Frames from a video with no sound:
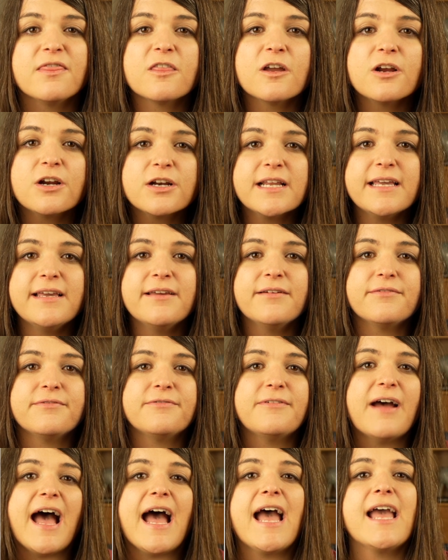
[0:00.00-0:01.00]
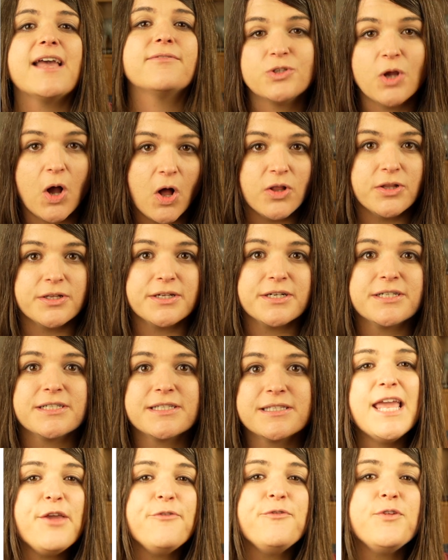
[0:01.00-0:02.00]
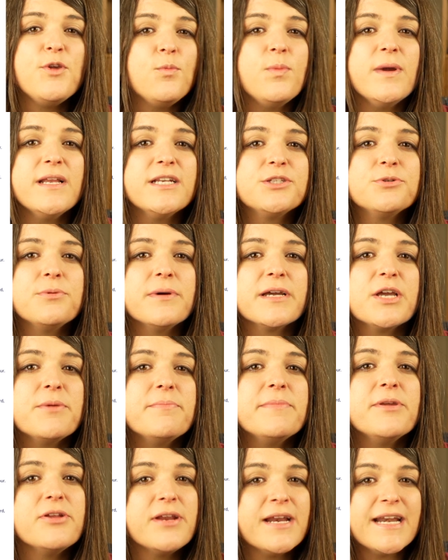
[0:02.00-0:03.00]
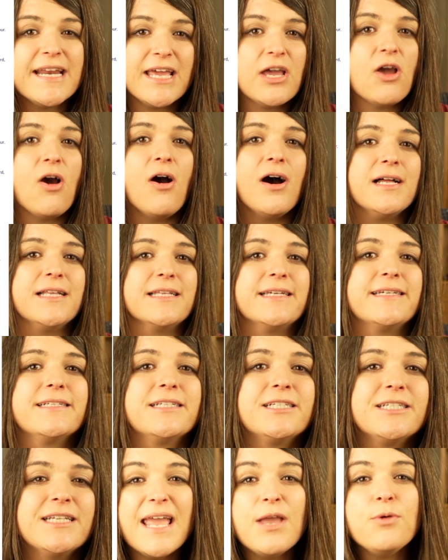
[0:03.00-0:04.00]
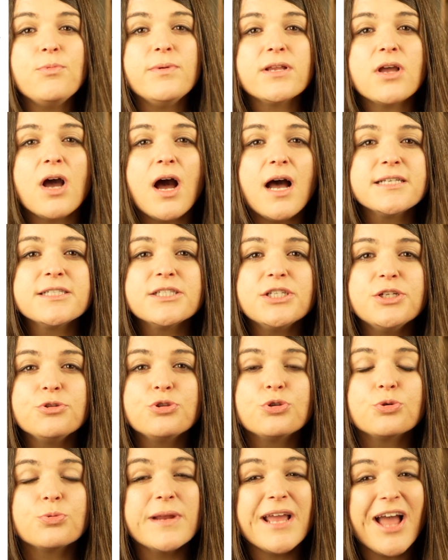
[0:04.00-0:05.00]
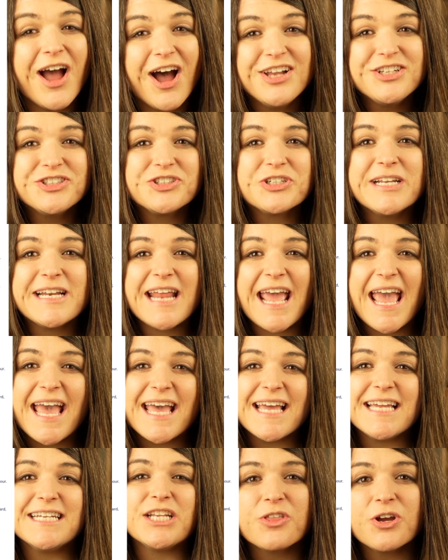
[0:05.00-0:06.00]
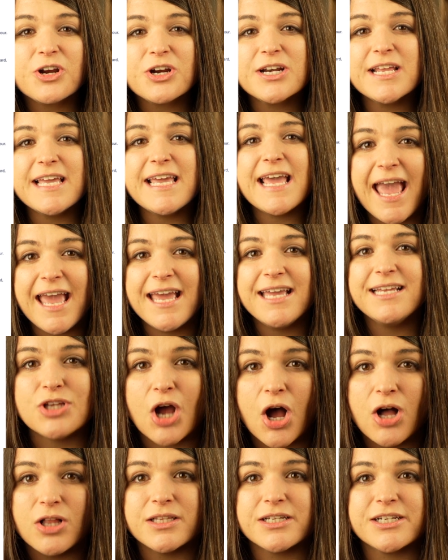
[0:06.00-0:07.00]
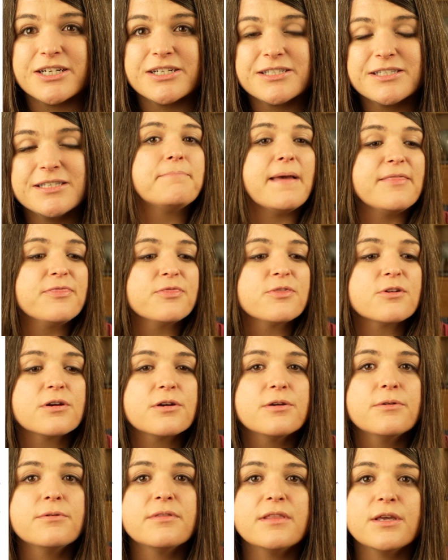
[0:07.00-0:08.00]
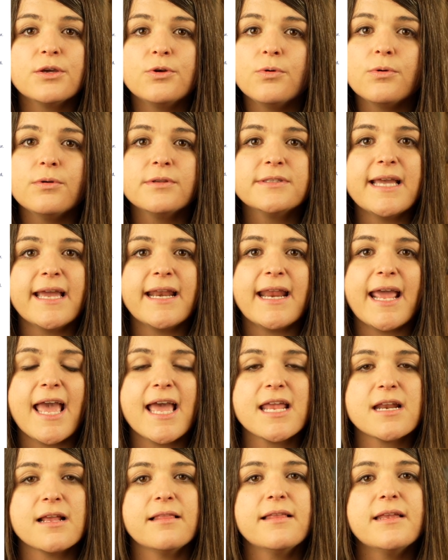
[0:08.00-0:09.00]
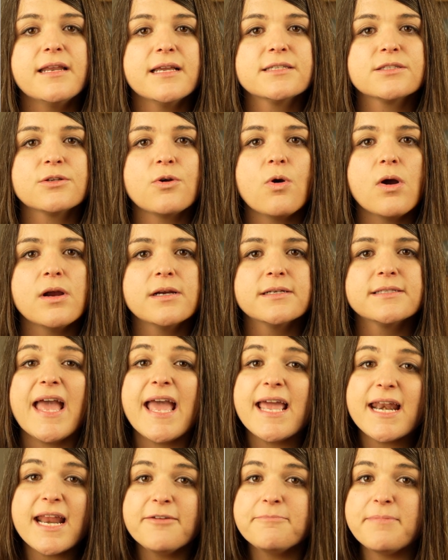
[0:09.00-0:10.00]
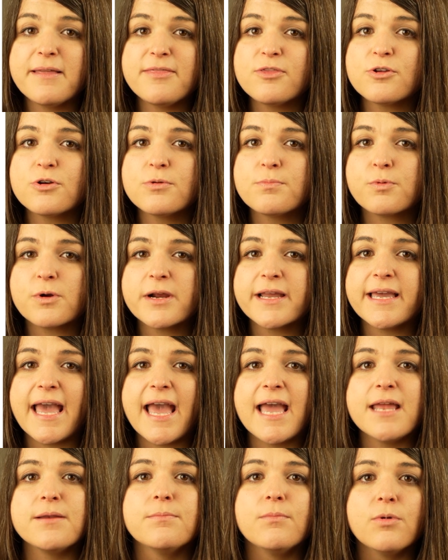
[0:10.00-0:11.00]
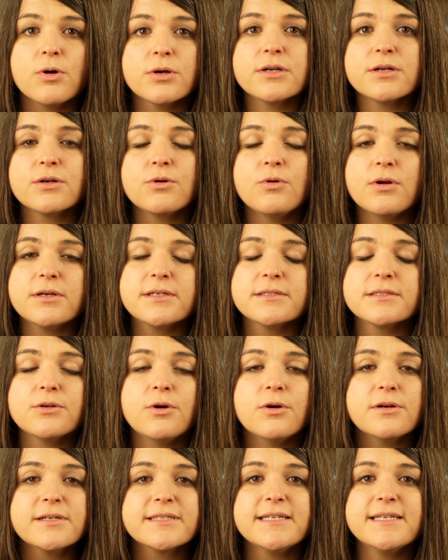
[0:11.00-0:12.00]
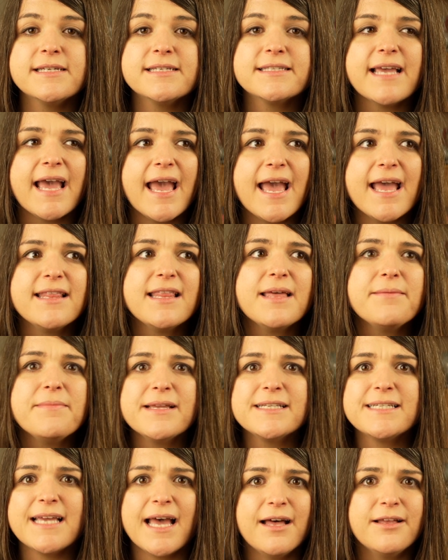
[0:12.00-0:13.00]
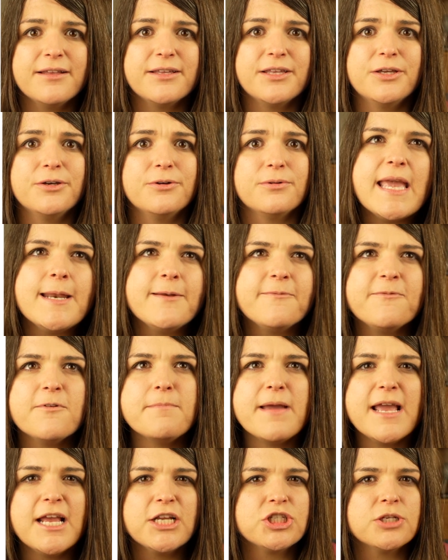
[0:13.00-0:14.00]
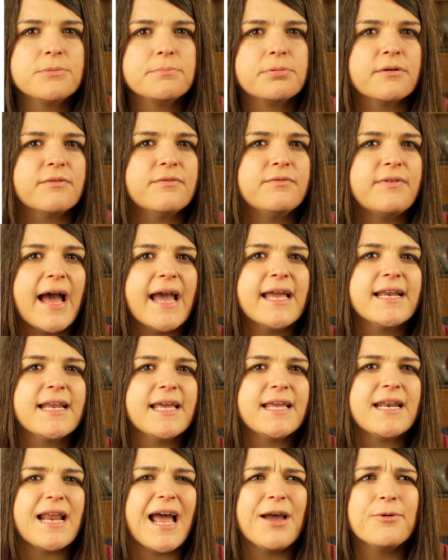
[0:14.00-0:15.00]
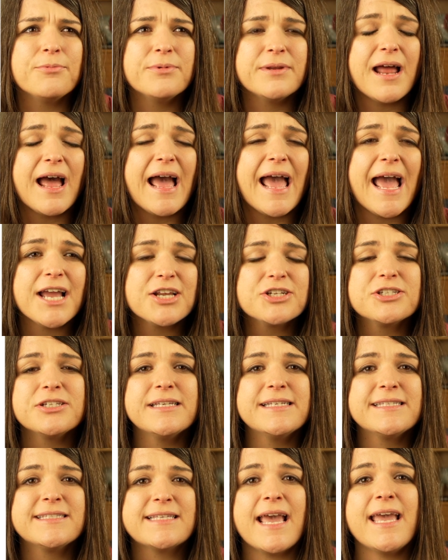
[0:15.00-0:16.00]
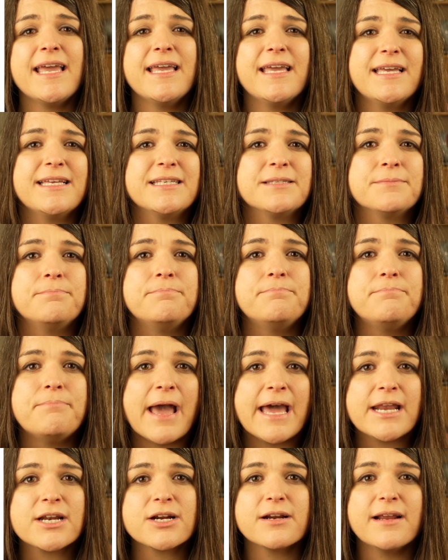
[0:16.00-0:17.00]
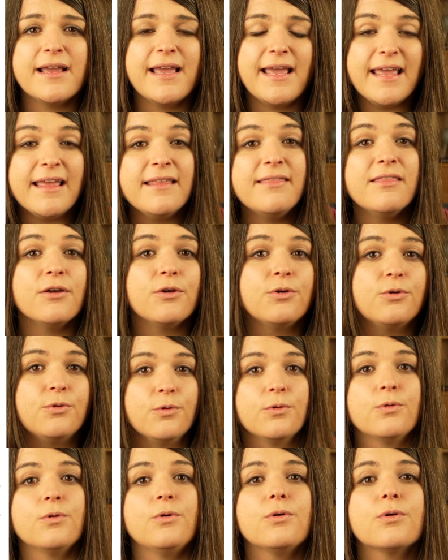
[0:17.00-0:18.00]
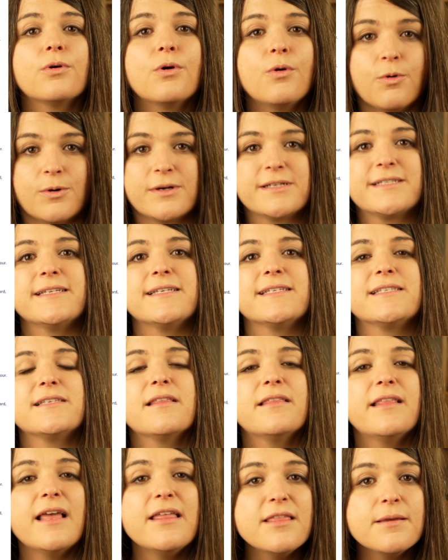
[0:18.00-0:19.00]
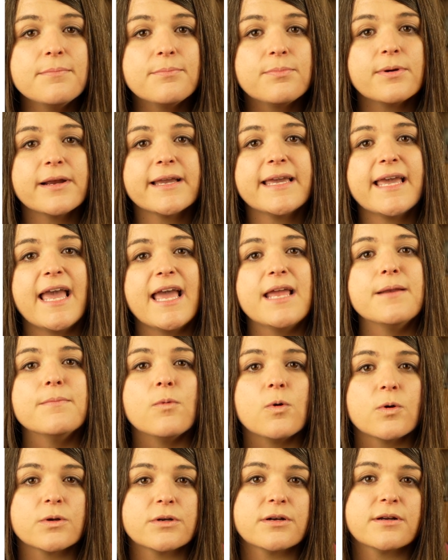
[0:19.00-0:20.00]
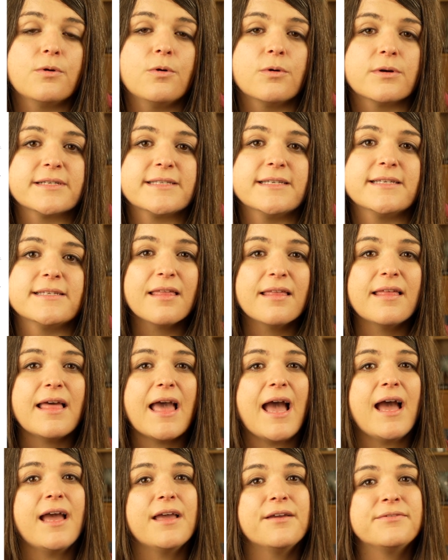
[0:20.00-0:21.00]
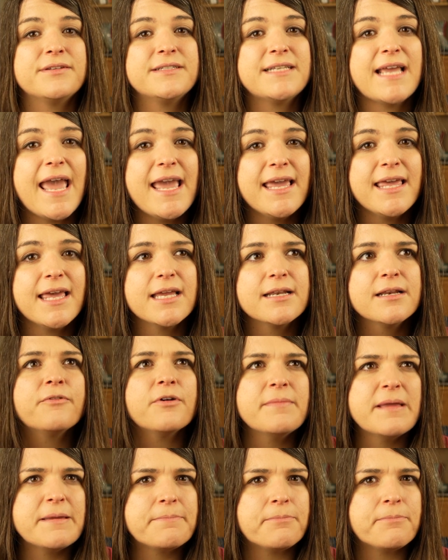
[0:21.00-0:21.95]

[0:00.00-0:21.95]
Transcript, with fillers: thirty-five dollars. If you went to a community college, it would cost you three hundred thirty-eight dollars. Been through the Google Data Analytics course, and I've been through brick and mortar course courses, and let me tell you, information provided, I would actually say is better in the Google courses than the brick and mortar courses that I have taken for me